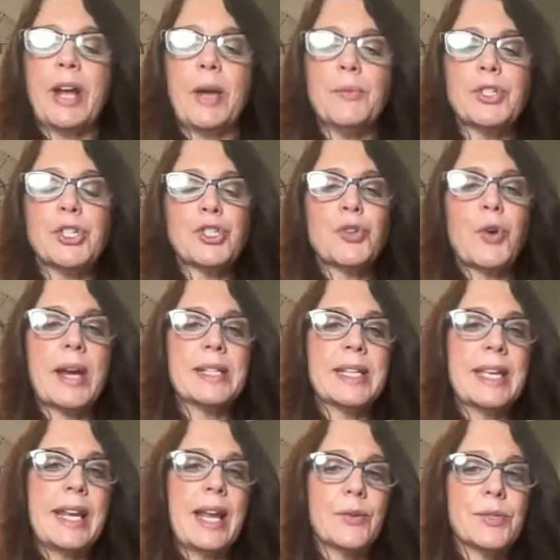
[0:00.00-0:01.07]
I was just trying to
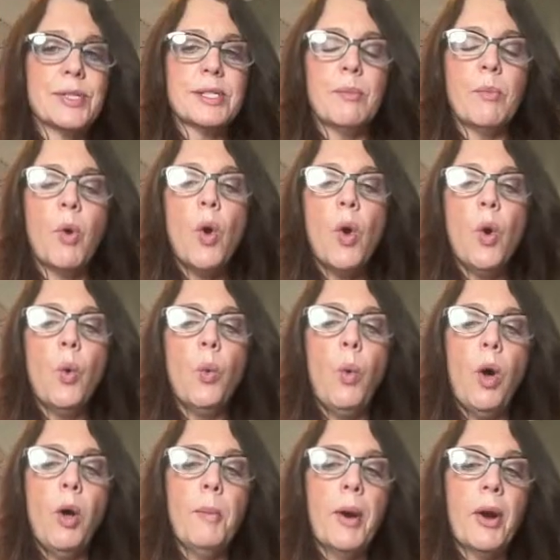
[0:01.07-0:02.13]
get out some
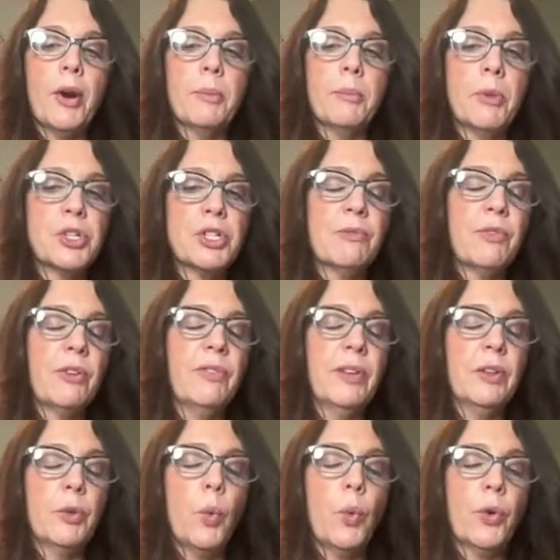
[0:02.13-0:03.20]
Walmart merchant
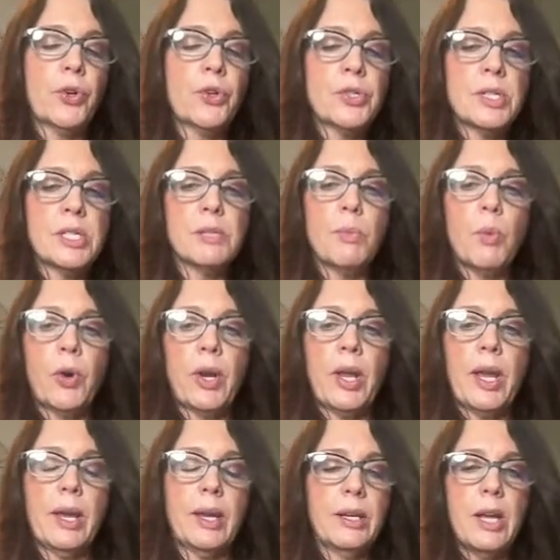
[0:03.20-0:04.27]
fulfilled orders this
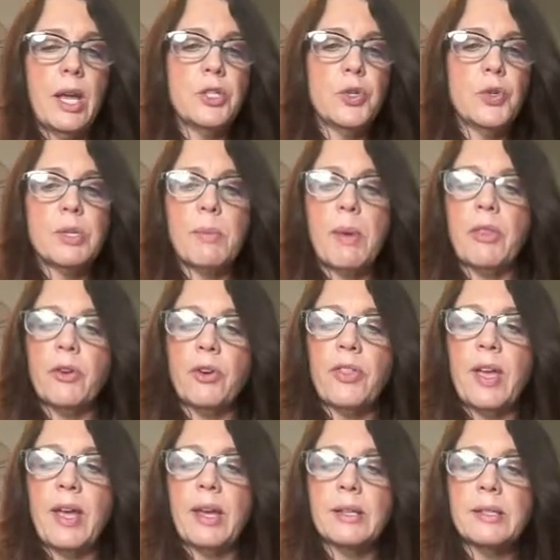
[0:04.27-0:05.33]
morning and do some other
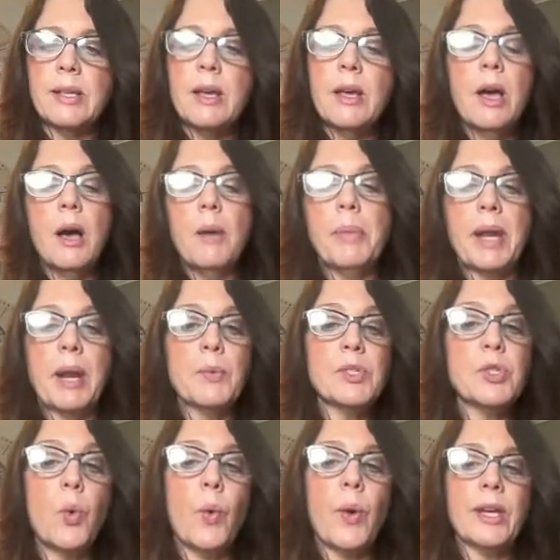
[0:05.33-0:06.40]
things, but I was
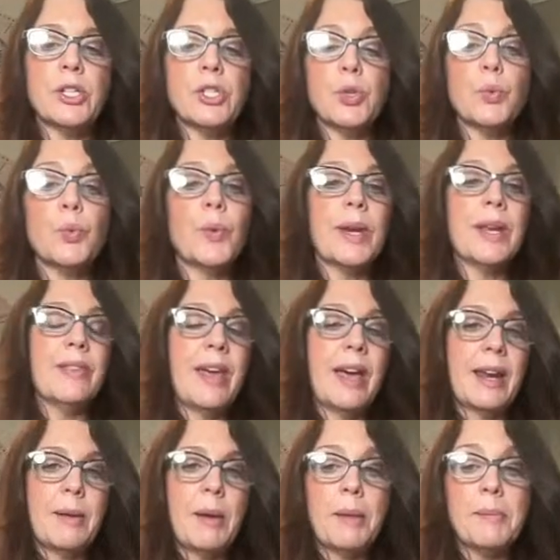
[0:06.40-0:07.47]
going to read
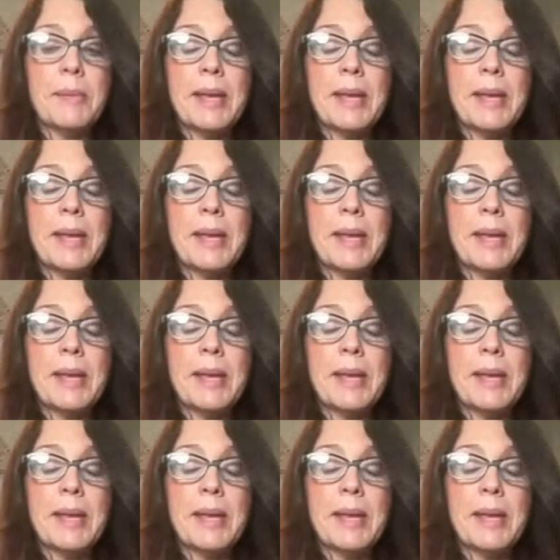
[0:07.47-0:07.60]
that. I'm